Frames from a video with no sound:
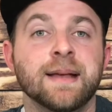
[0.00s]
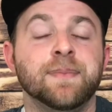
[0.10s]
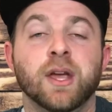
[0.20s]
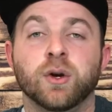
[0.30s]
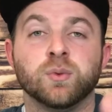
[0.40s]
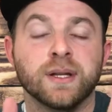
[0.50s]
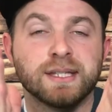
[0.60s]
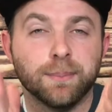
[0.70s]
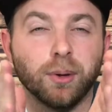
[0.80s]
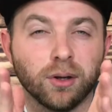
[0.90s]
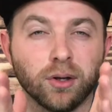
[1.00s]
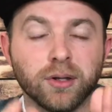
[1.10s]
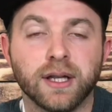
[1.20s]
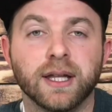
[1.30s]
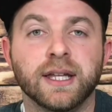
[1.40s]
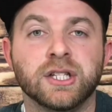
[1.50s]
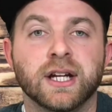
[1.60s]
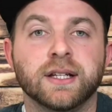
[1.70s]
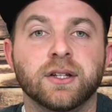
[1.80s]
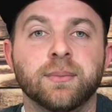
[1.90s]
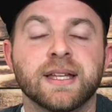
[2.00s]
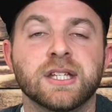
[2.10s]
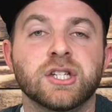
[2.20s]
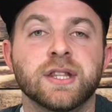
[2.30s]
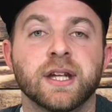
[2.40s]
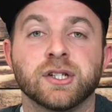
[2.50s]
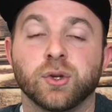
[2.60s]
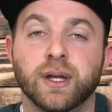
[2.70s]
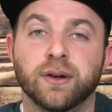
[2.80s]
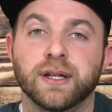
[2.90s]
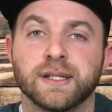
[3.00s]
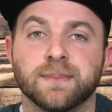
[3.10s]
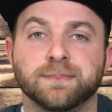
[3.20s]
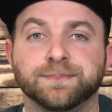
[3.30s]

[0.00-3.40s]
He always wants to put a little, inject a little message in there. So here he is.